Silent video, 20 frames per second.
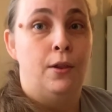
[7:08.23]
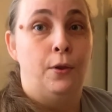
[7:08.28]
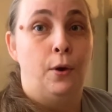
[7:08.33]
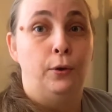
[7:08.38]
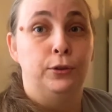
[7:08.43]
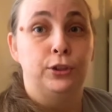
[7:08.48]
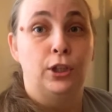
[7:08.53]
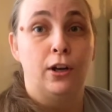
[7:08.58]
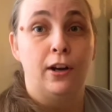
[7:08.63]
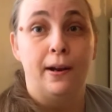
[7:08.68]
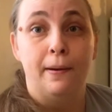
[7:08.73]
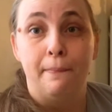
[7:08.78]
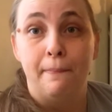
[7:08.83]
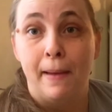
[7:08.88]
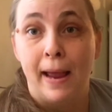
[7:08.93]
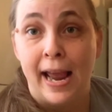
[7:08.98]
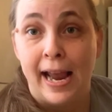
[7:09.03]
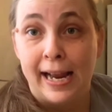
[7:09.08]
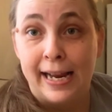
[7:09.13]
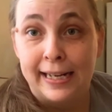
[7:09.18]
those are
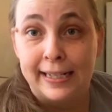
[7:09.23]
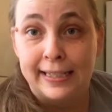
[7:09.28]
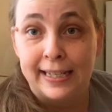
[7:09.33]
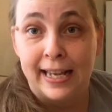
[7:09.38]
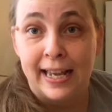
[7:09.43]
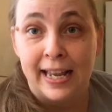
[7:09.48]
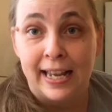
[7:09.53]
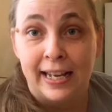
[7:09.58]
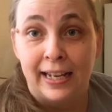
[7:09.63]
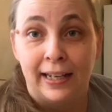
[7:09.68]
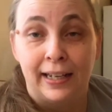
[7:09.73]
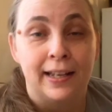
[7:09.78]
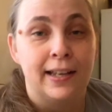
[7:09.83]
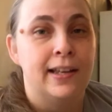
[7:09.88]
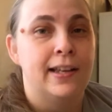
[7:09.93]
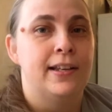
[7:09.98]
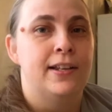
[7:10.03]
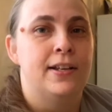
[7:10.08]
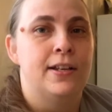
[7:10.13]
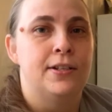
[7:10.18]
amazing.
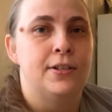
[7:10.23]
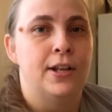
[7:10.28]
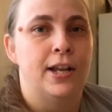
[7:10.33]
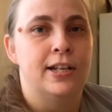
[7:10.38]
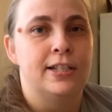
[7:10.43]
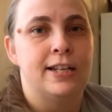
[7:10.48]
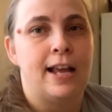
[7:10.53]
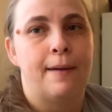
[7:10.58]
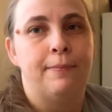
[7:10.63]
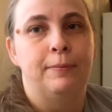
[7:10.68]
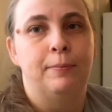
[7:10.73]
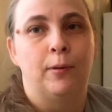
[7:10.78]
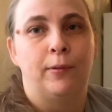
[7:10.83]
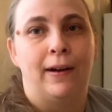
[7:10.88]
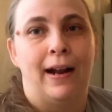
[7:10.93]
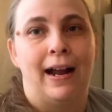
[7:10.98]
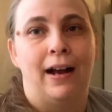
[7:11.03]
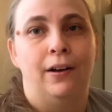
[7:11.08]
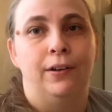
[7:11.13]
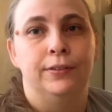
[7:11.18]
So they just kept them
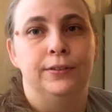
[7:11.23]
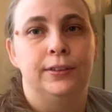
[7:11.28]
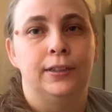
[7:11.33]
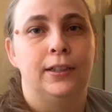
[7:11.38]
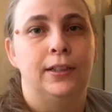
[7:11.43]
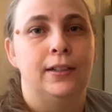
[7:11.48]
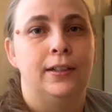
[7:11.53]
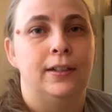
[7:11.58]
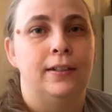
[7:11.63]
around.